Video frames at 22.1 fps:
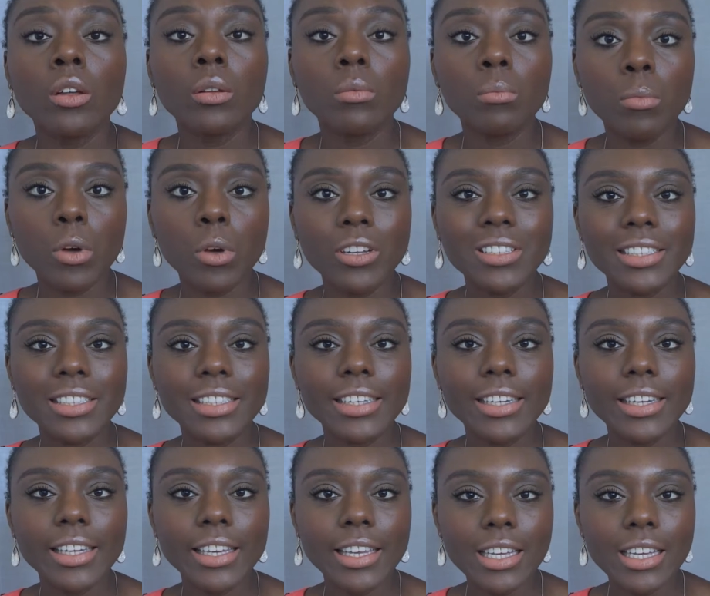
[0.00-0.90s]
but
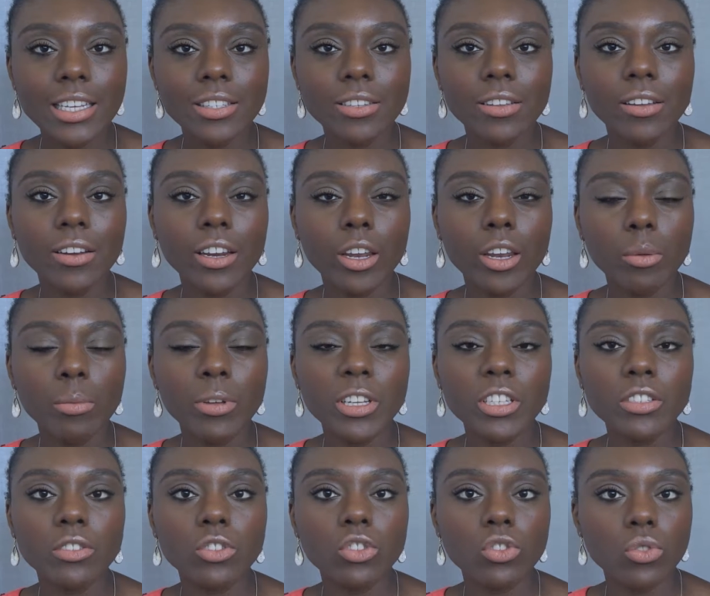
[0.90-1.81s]
it is a little
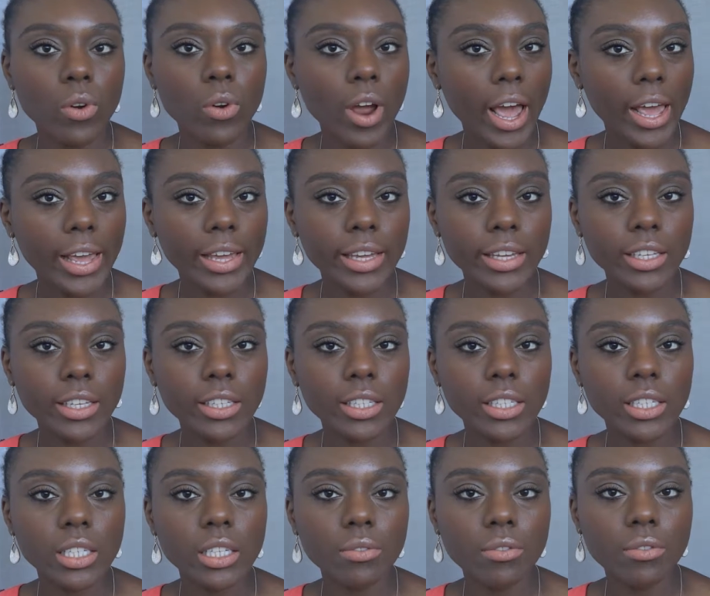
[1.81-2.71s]
bit drying
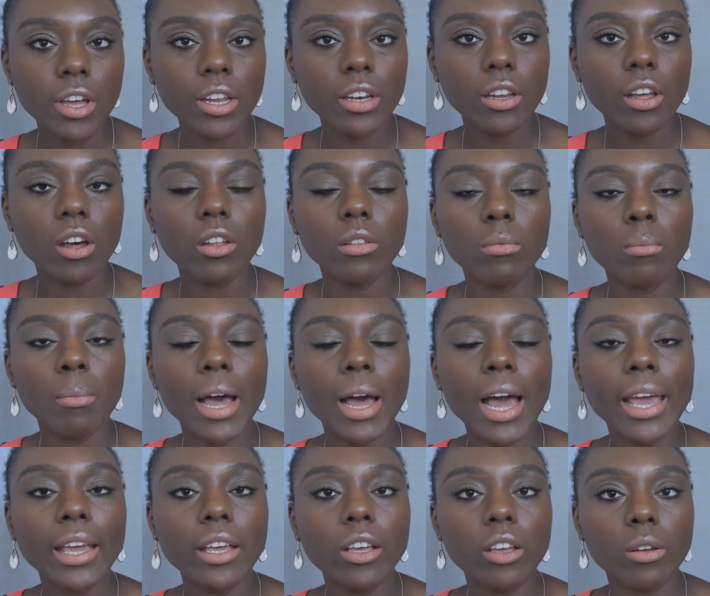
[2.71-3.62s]
even on
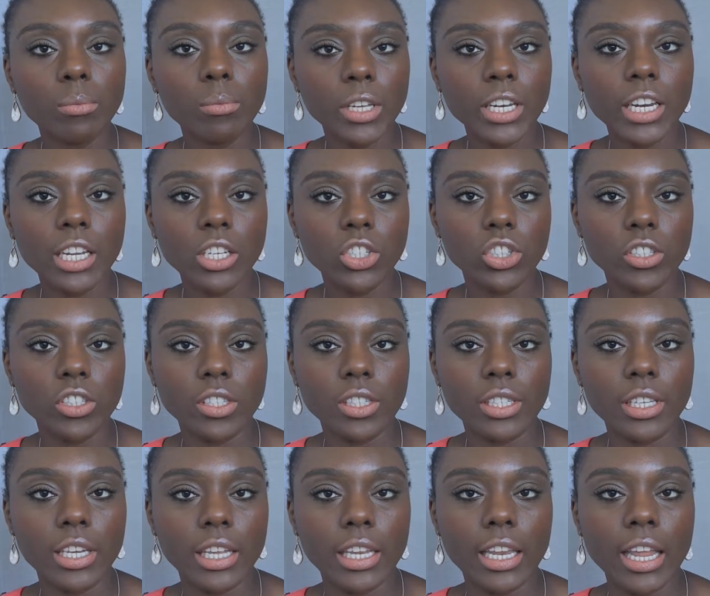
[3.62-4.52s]
my combination
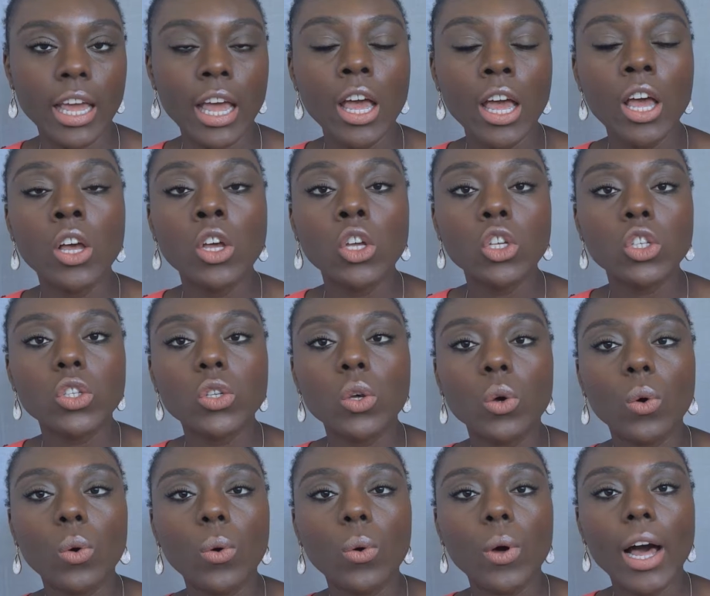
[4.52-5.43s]
skin.
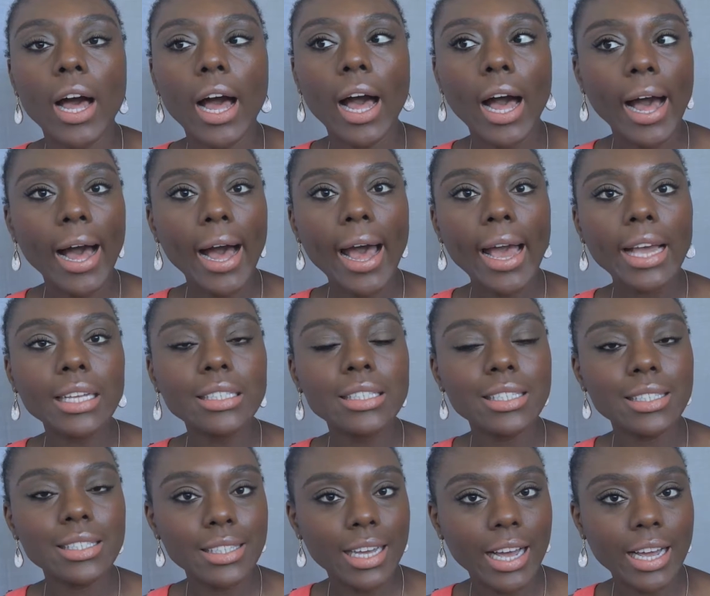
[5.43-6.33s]
So I
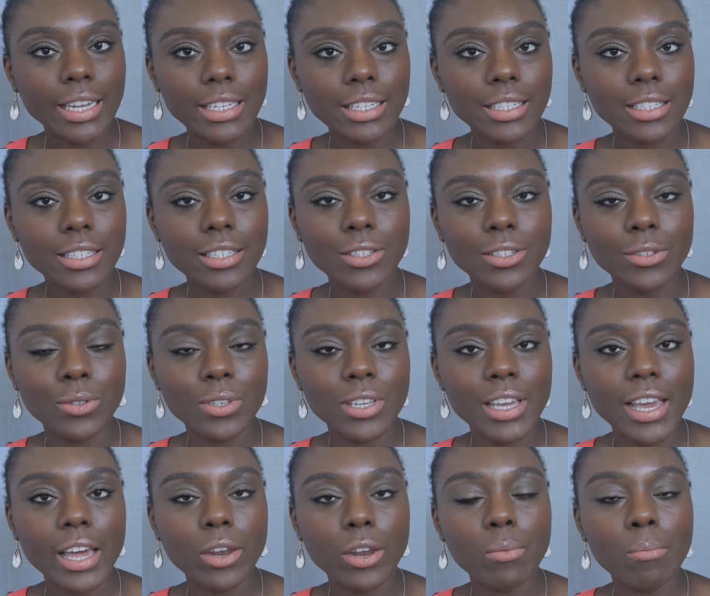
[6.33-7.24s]
decided to
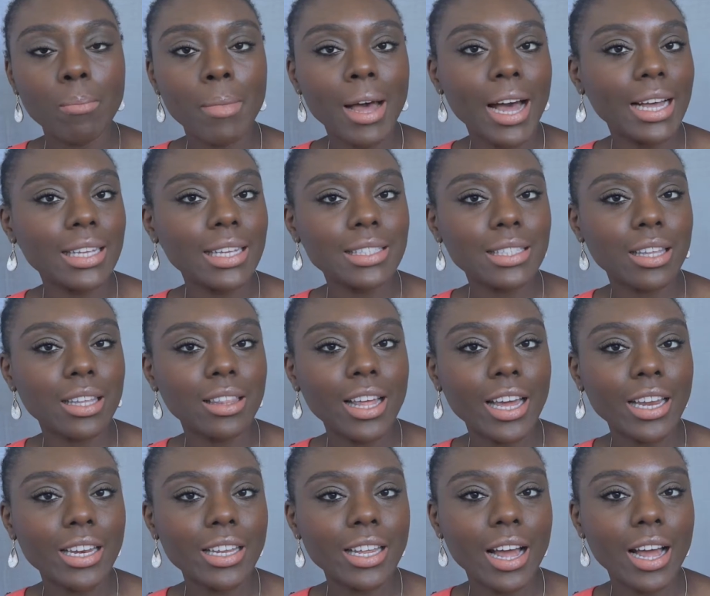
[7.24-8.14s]
get a mask
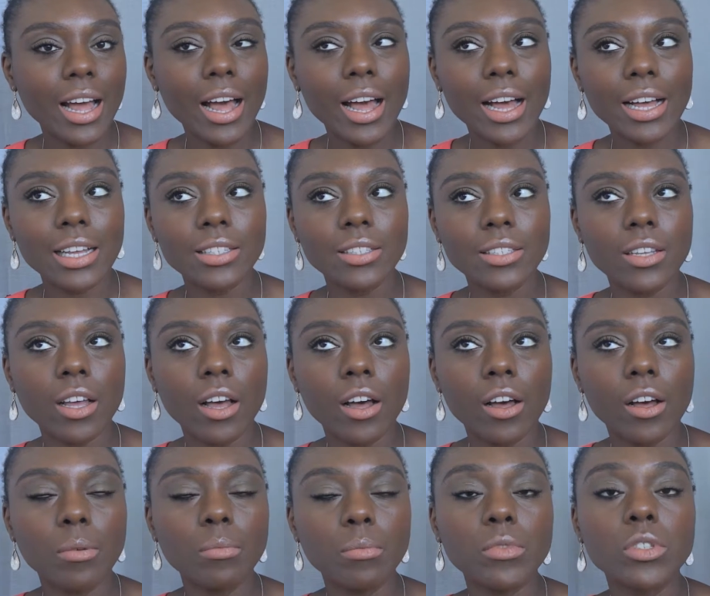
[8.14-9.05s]
that has
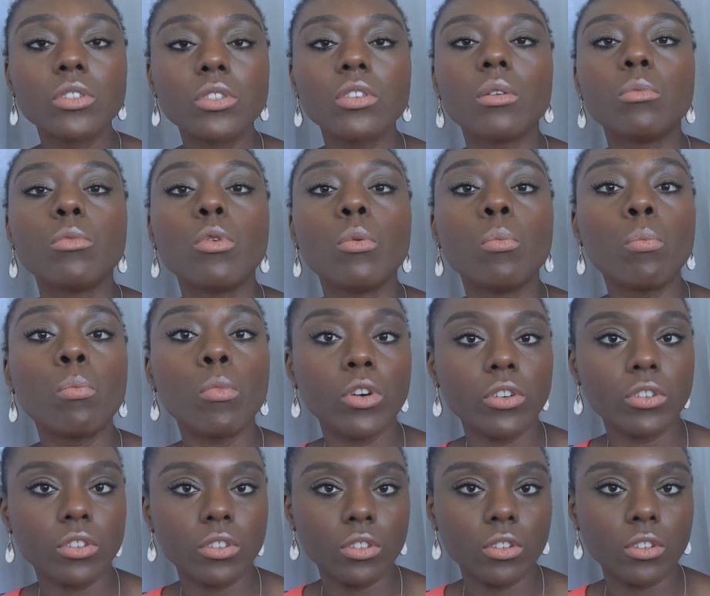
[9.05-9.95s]
um, some
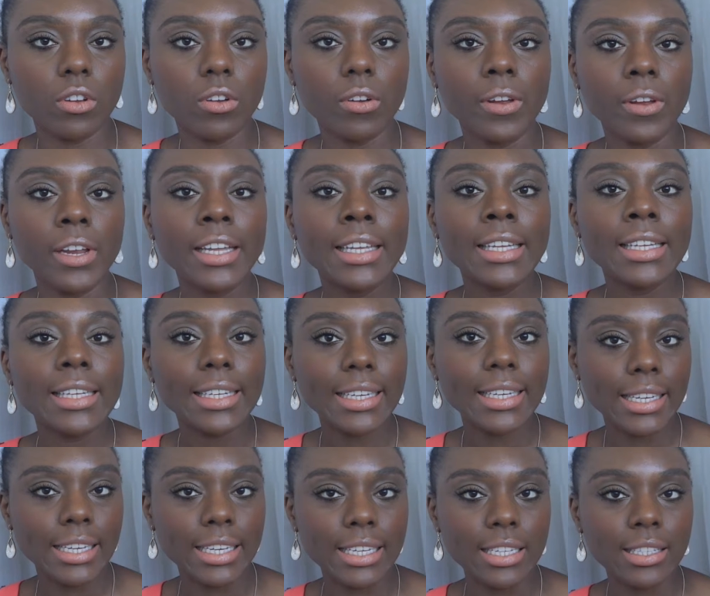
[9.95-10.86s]
moisture
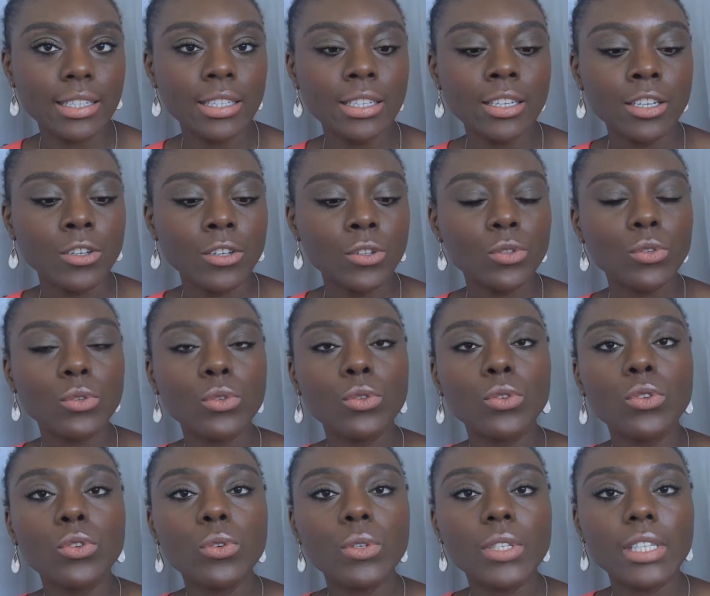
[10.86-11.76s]
in it to
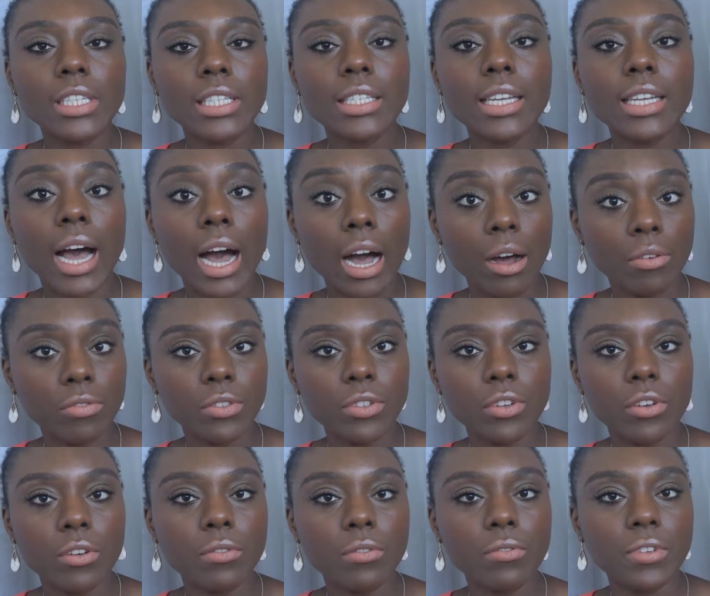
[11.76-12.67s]
use it
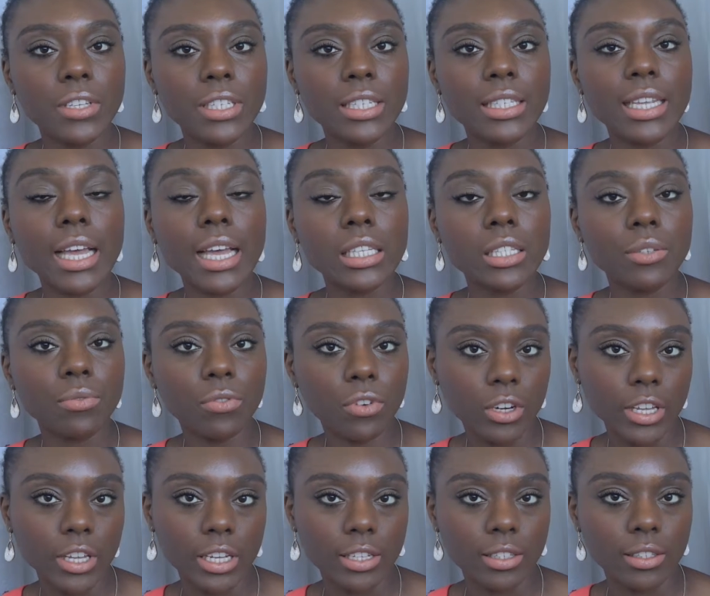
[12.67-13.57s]
after this
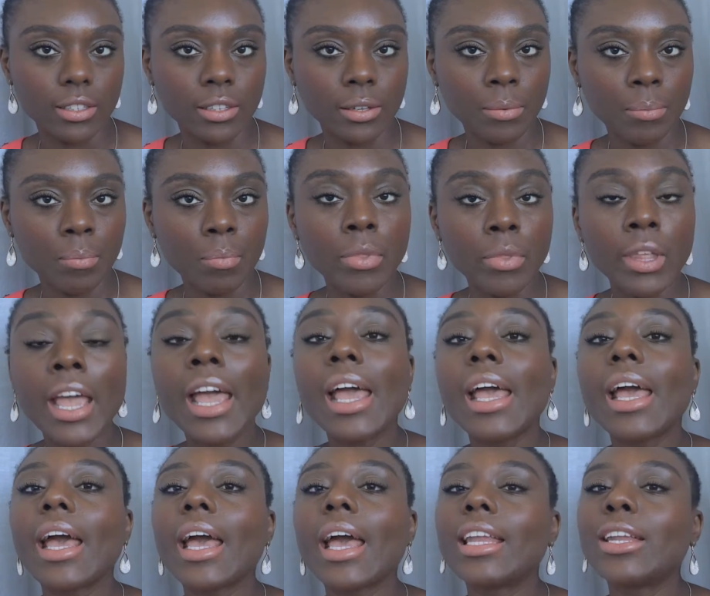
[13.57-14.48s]
exfoliant.
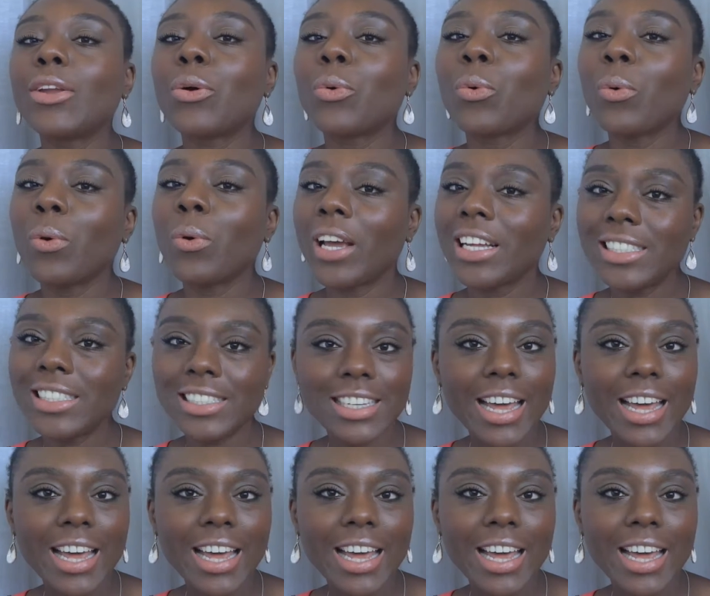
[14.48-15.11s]
And where did